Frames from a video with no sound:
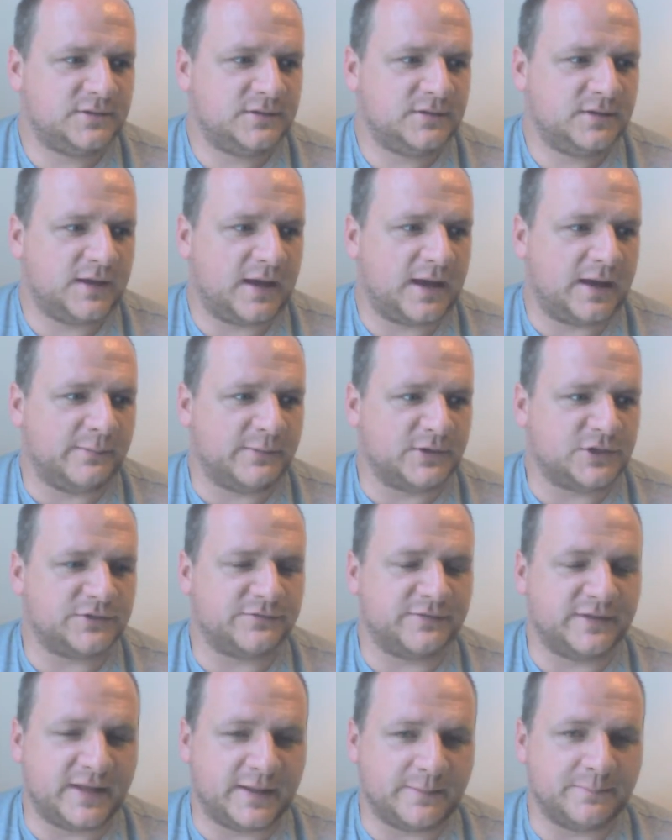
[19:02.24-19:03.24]
how much of
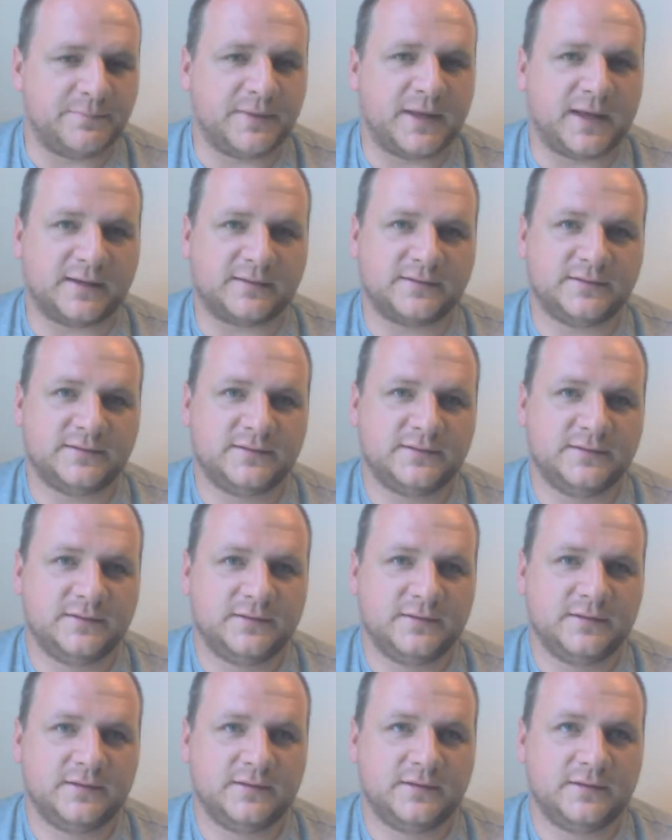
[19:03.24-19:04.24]
an impact
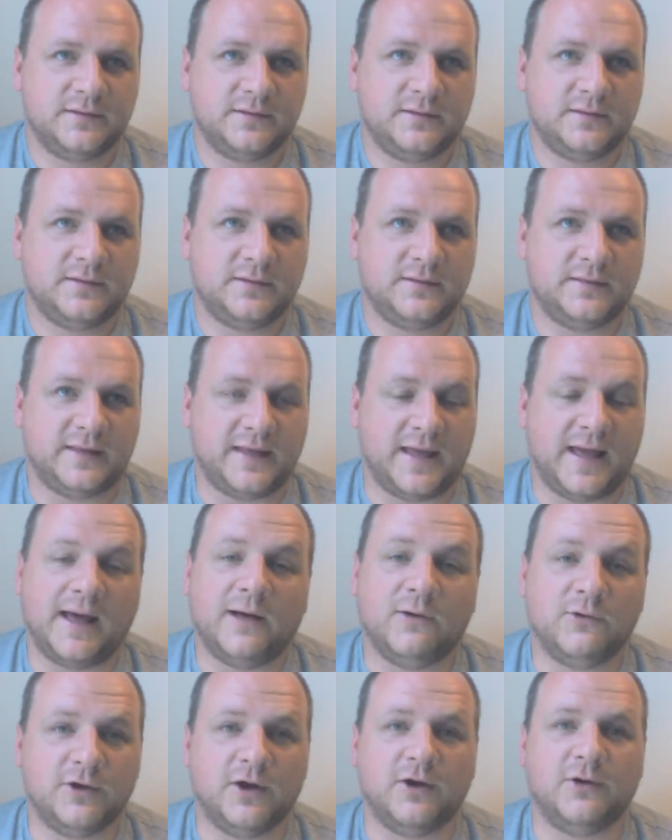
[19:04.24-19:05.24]
the
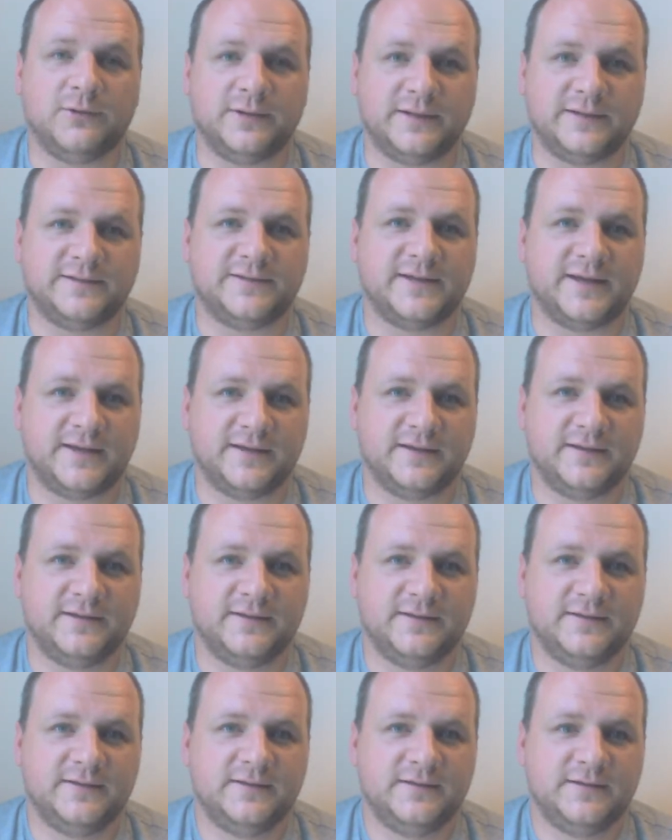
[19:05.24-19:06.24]
alcohol intake
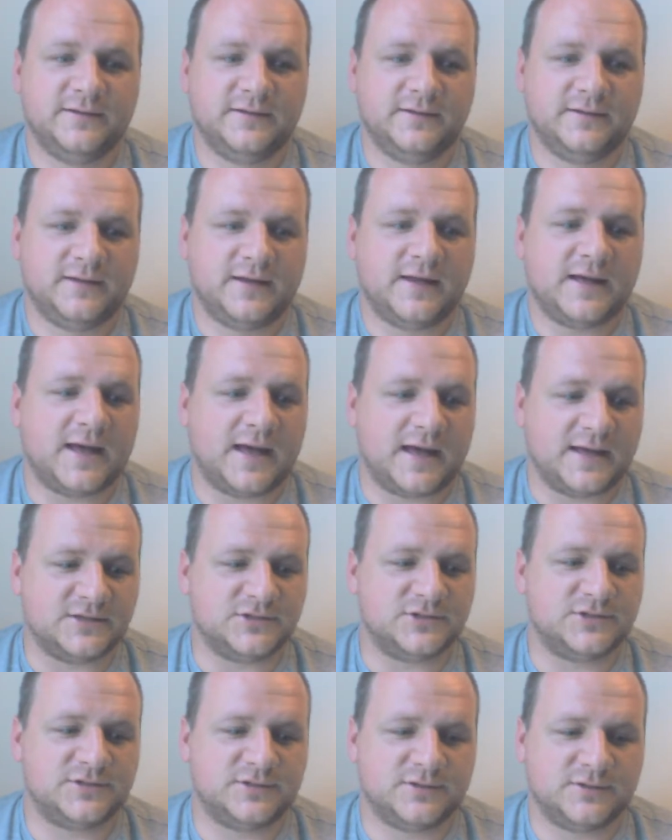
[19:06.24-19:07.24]

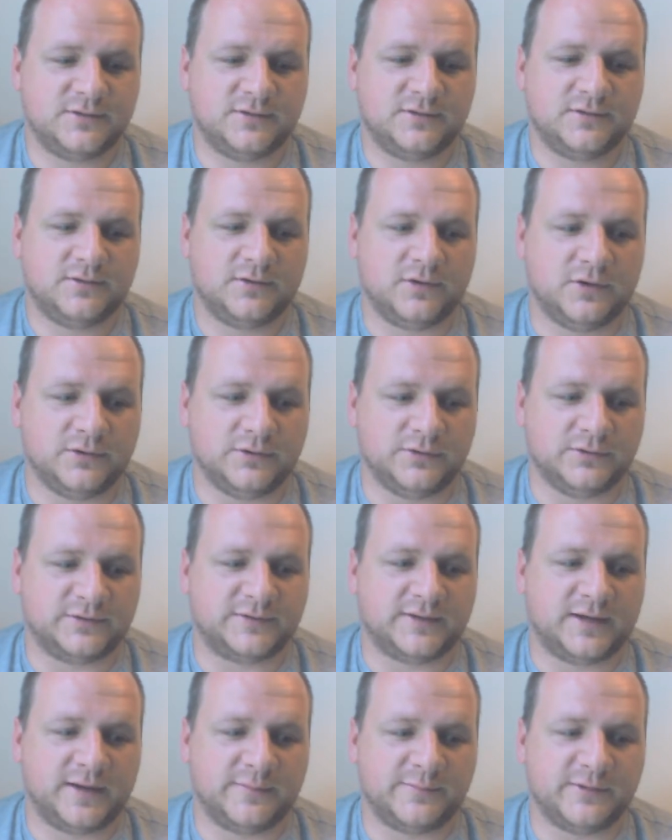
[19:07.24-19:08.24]
has on your
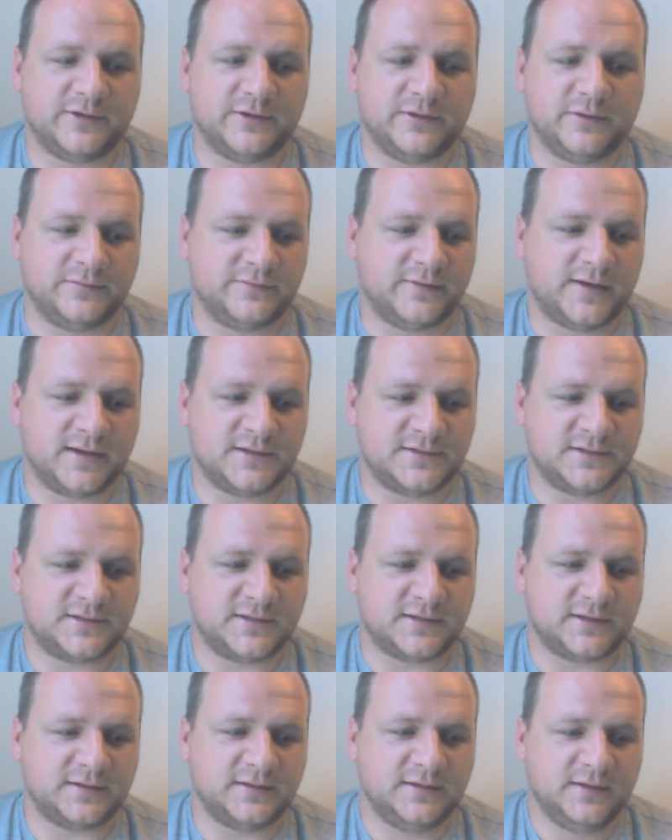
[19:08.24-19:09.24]
time at
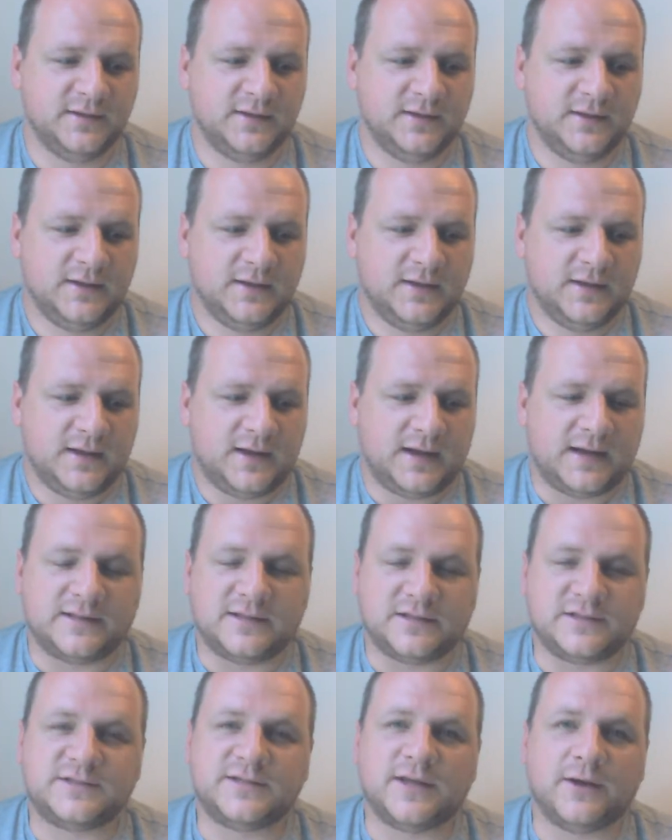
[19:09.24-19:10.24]
university, and
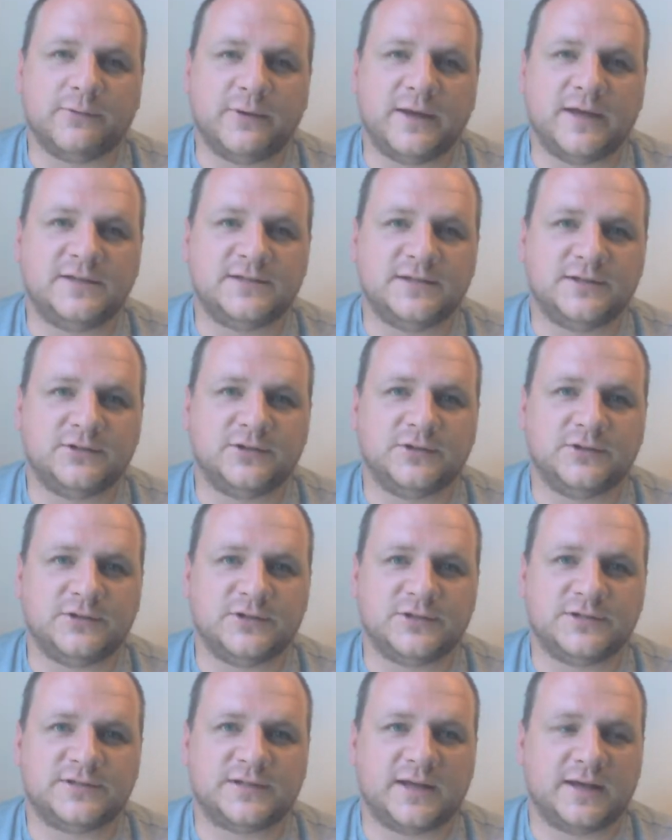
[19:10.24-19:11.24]
it's so easy to
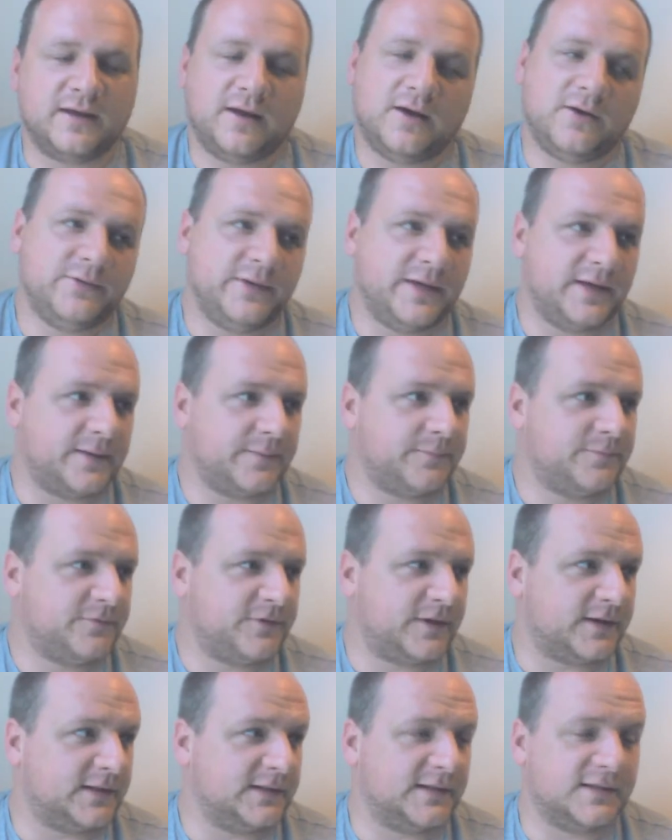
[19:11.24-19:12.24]
just say, oh yeah,
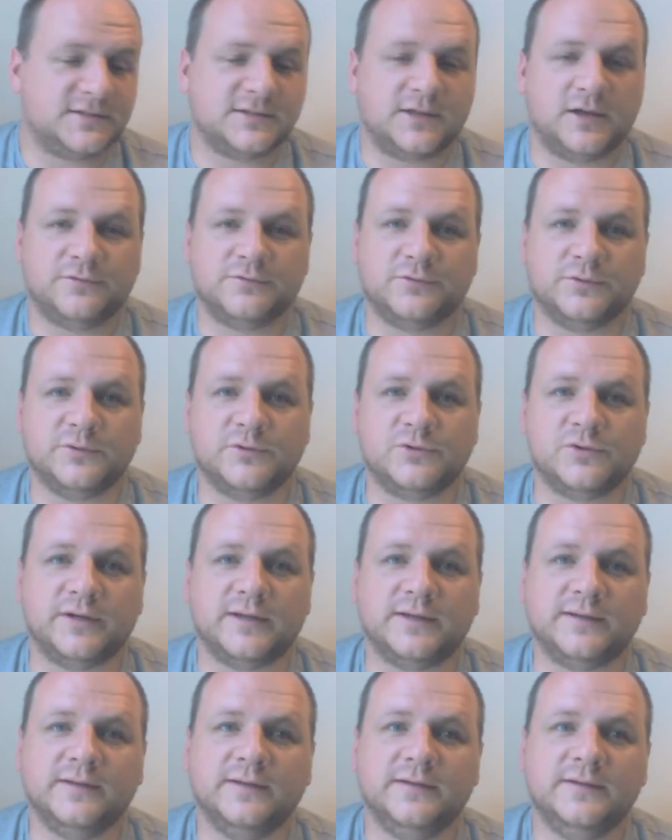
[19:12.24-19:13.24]
fuck it, let's go for a
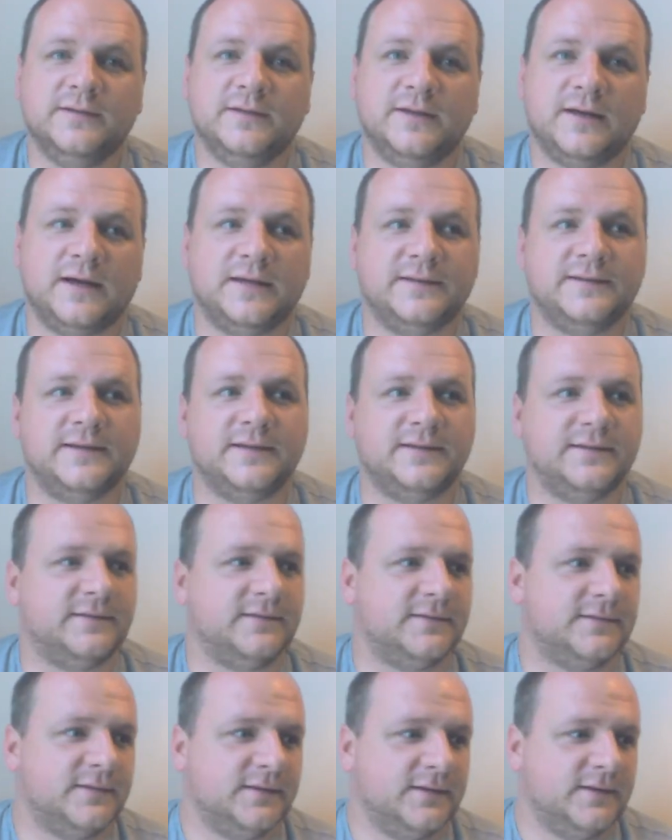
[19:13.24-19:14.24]
drink, and
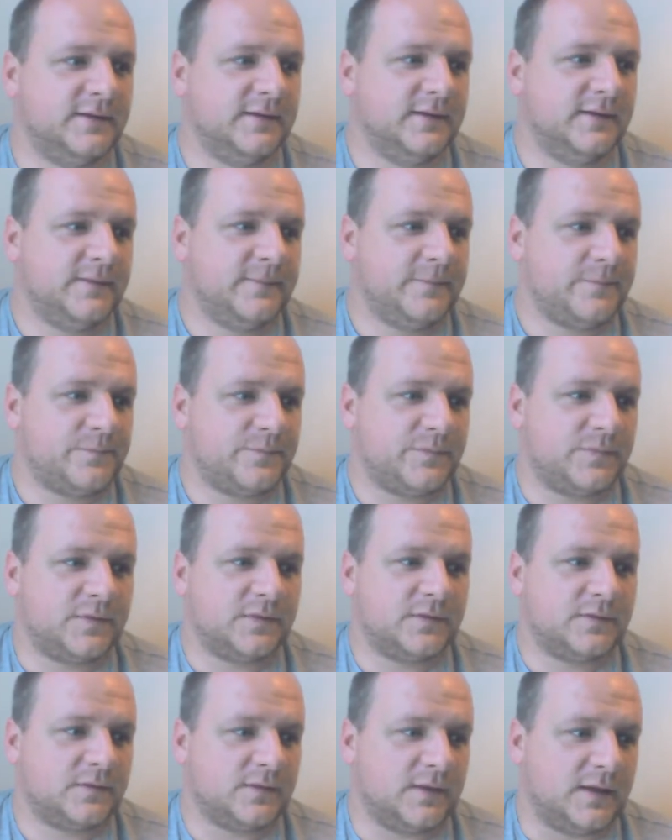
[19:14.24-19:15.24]
then
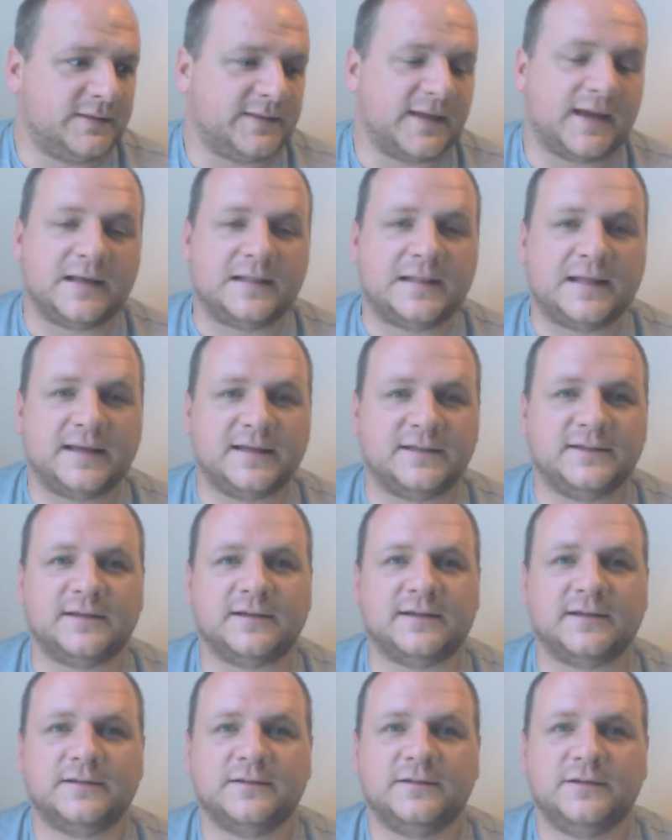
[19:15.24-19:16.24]
a day
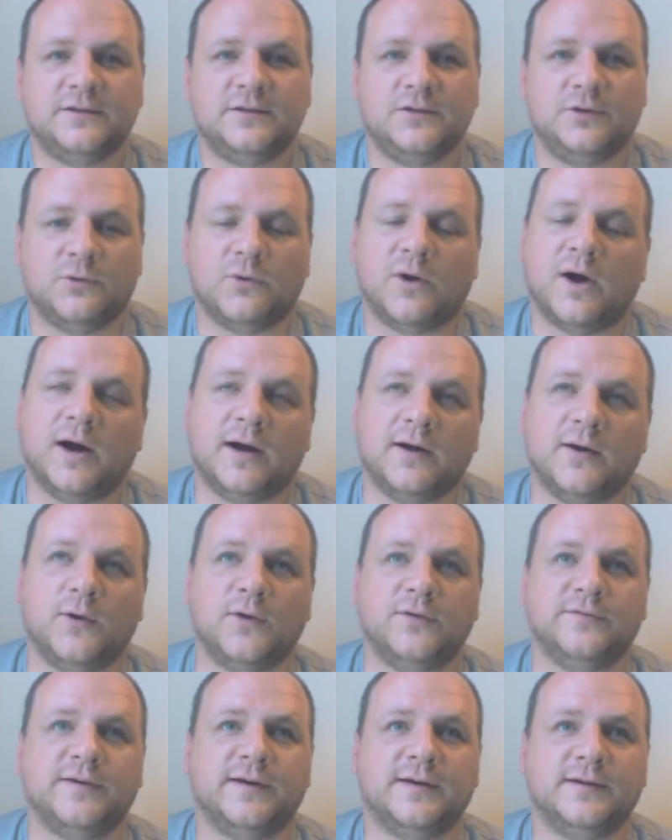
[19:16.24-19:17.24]
later you're
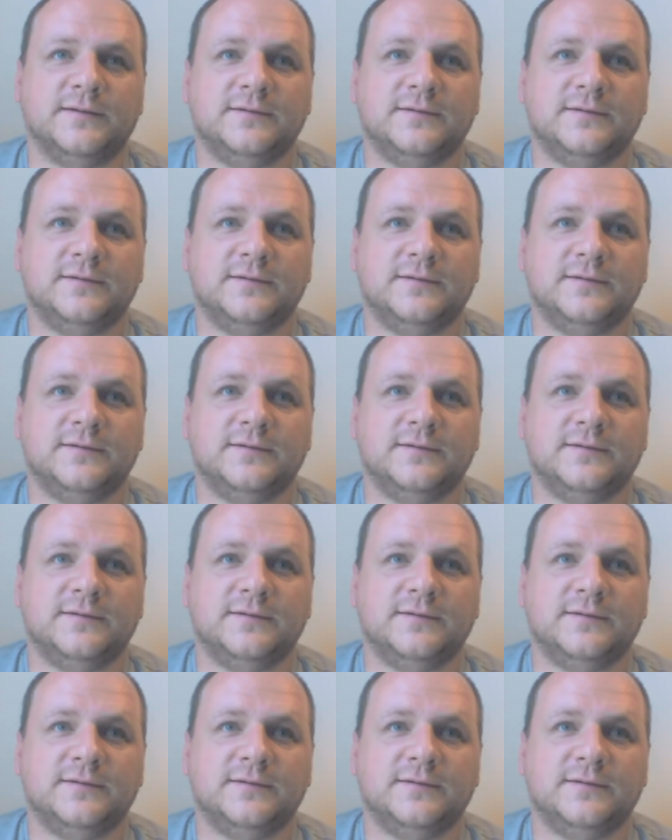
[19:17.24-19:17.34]
hungover,